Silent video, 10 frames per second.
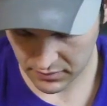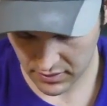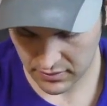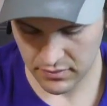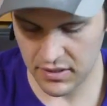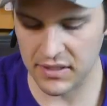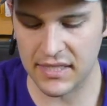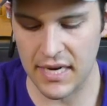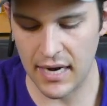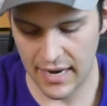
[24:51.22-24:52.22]
one. You can
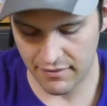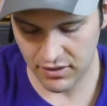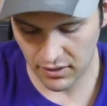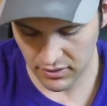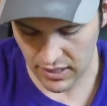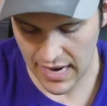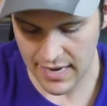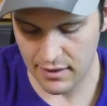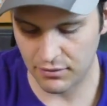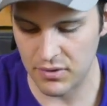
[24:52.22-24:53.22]
see I have the little
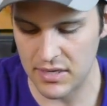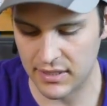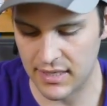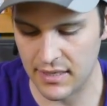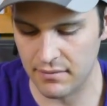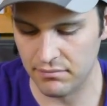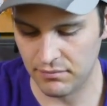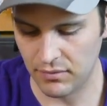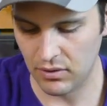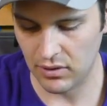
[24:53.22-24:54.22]
i3T
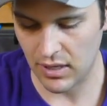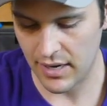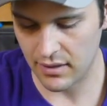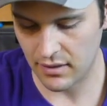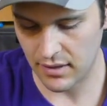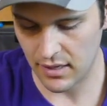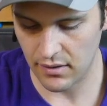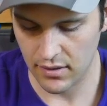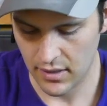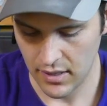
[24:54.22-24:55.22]
light on
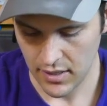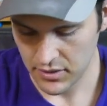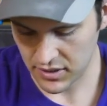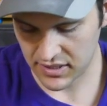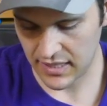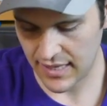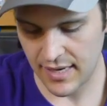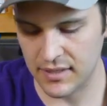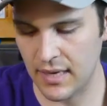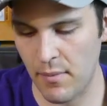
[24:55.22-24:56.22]
there, just in
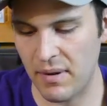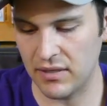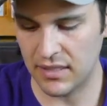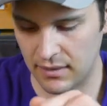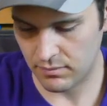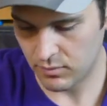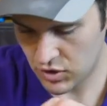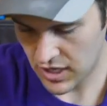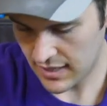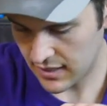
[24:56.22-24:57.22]
case I'm about to
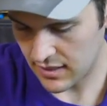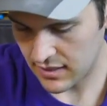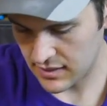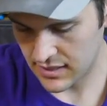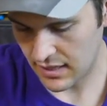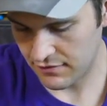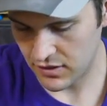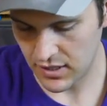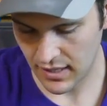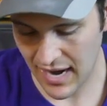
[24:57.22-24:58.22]
check into this stuff and
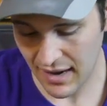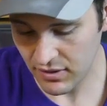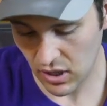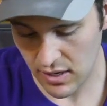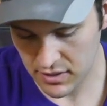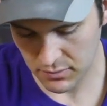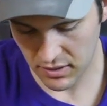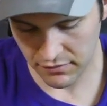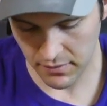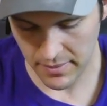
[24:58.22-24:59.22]
check. I haven't lost
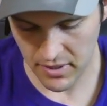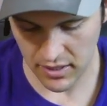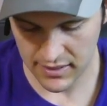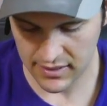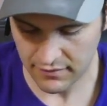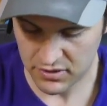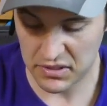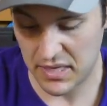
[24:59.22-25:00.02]
one from the Molly stuff just